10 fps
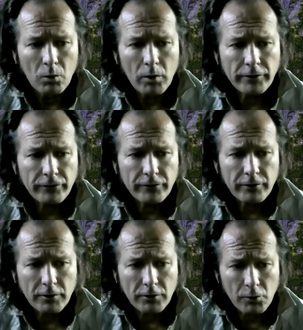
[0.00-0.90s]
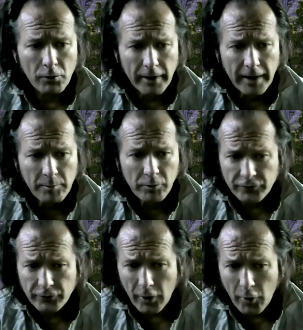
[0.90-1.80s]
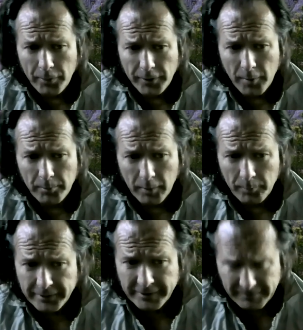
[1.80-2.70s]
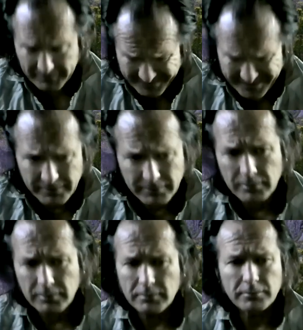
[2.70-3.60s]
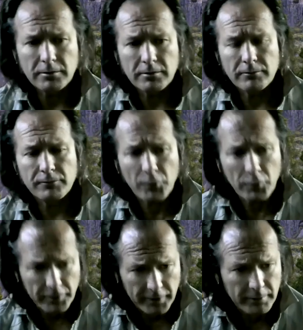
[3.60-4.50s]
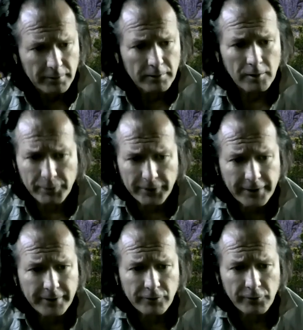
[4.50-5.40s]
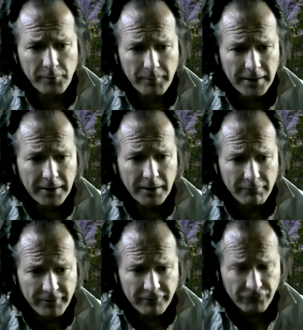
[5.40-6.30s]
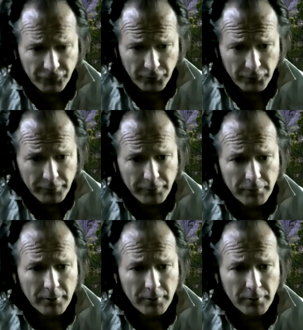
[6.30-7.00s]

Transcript: Once you are able to open up completely, fully, completely to the meaning of this truth,